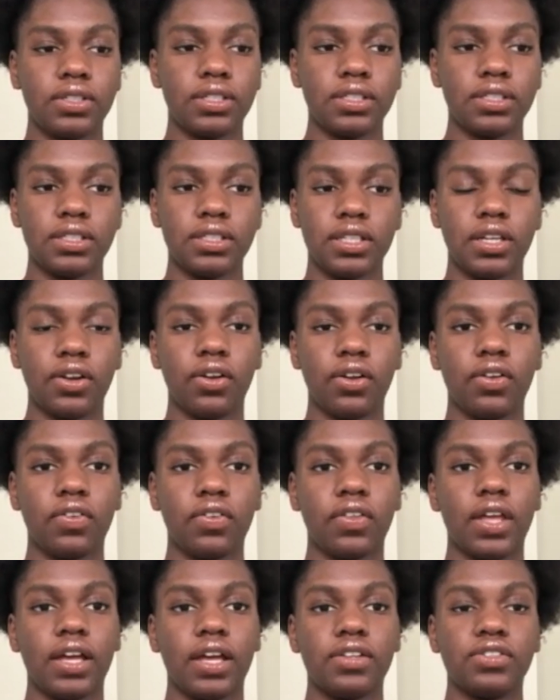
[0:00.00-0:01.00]
and did all
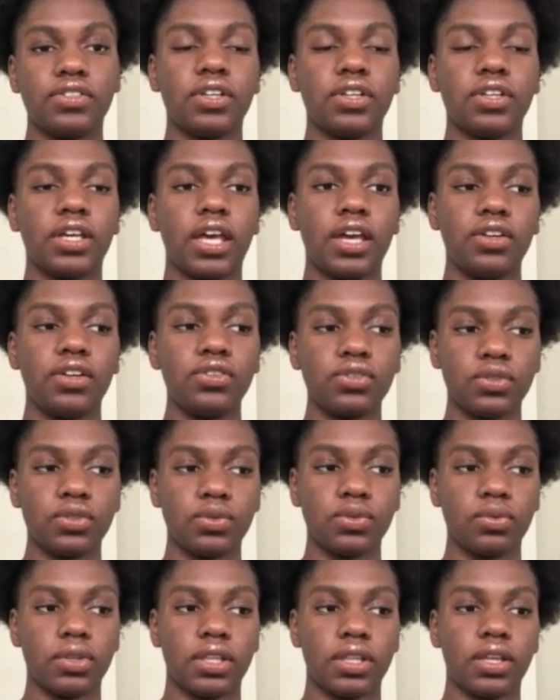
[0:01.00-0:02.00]
that and took angels
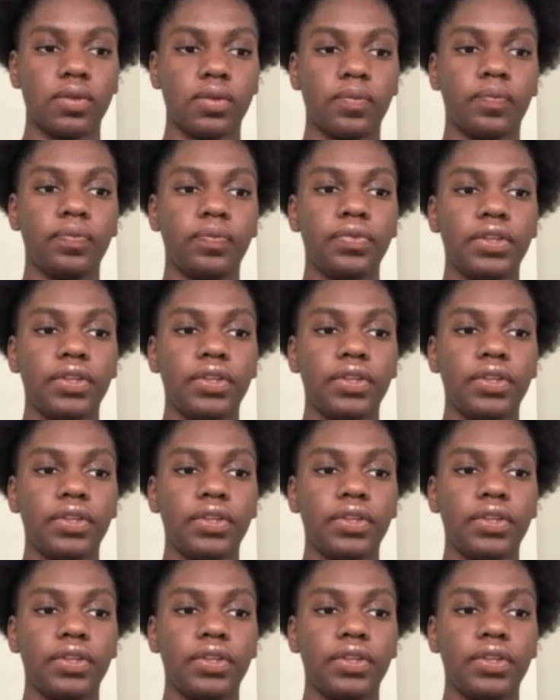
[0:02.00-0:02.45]
with him